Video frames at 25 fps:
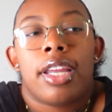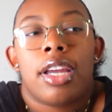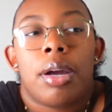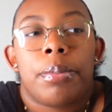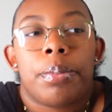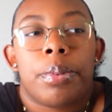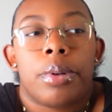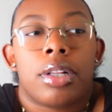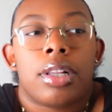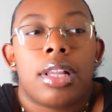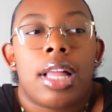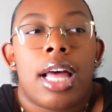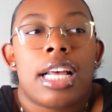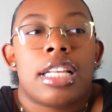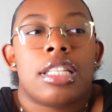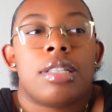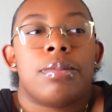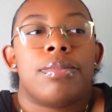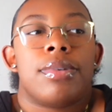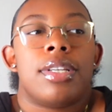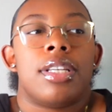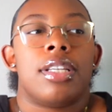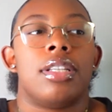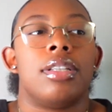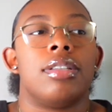
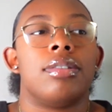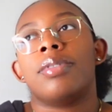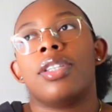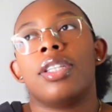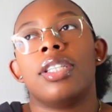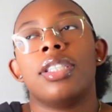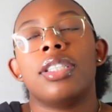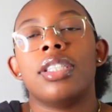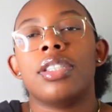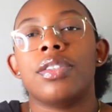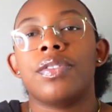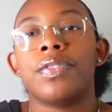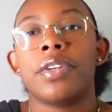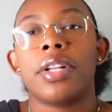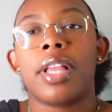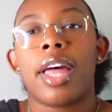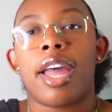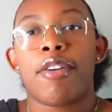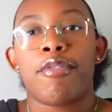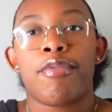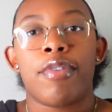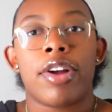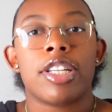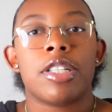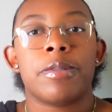upperclassmen. So this is for
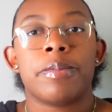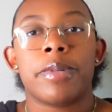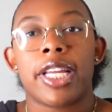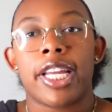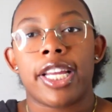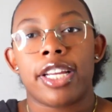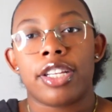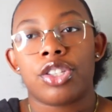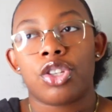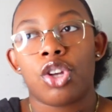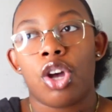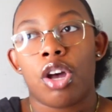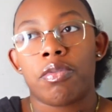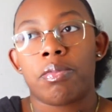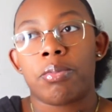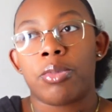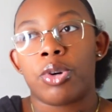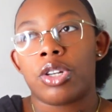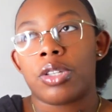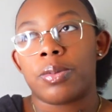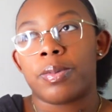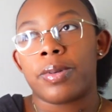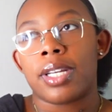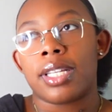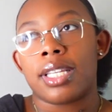like freshmen and
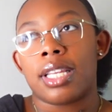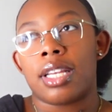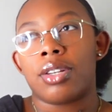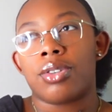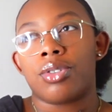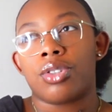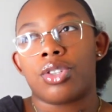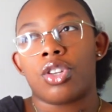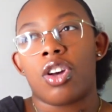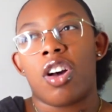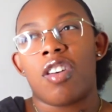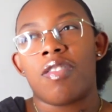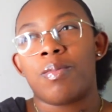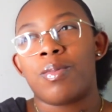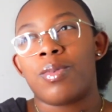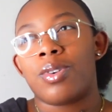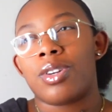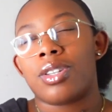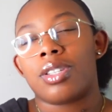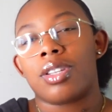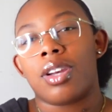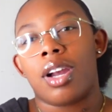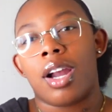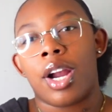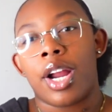sophomores, because I know
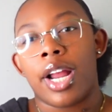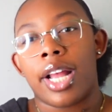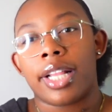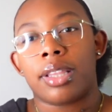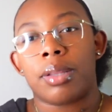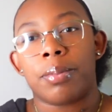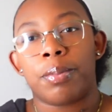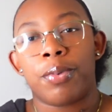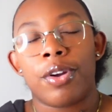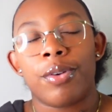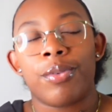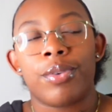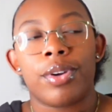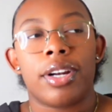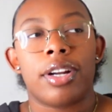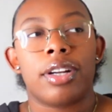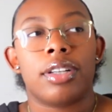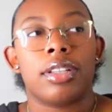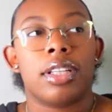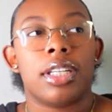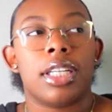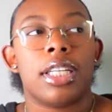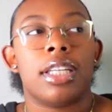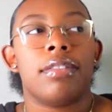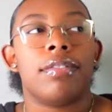sophomores are at the point where they're
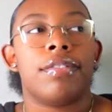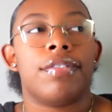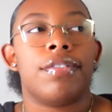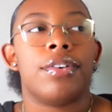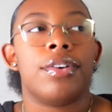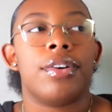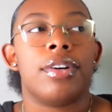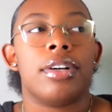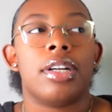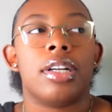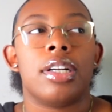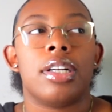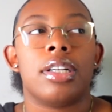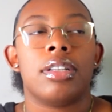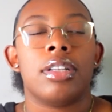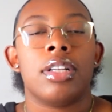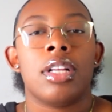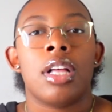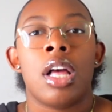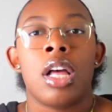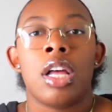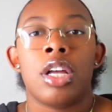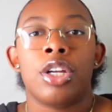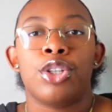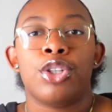looking for,
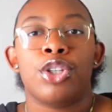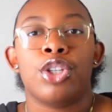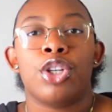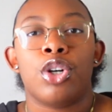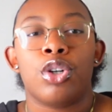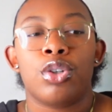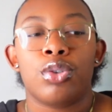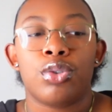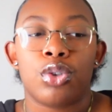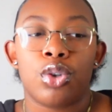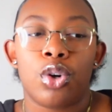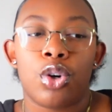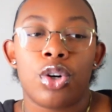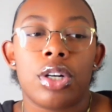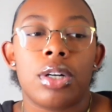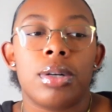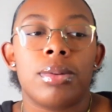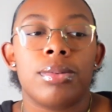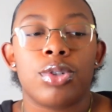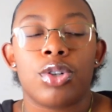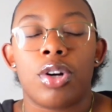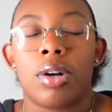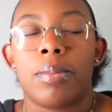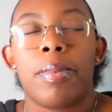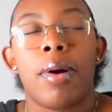you know,
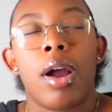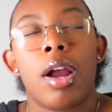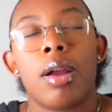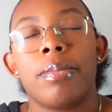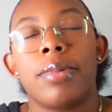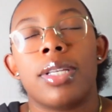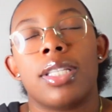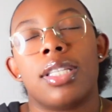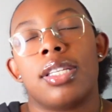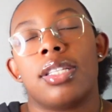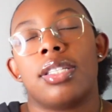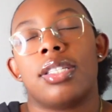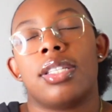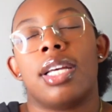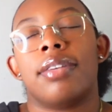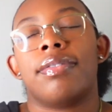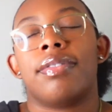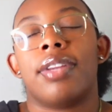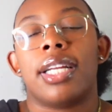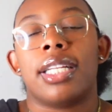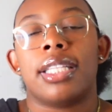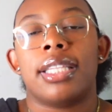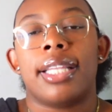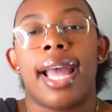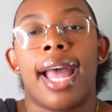dorms or apartments and stuff
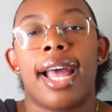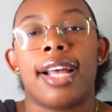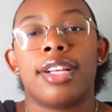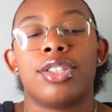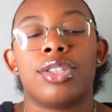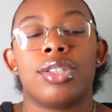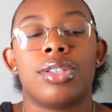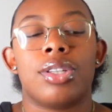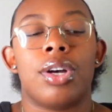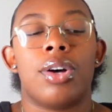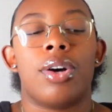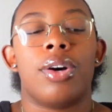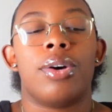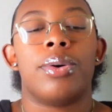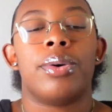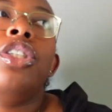like that. So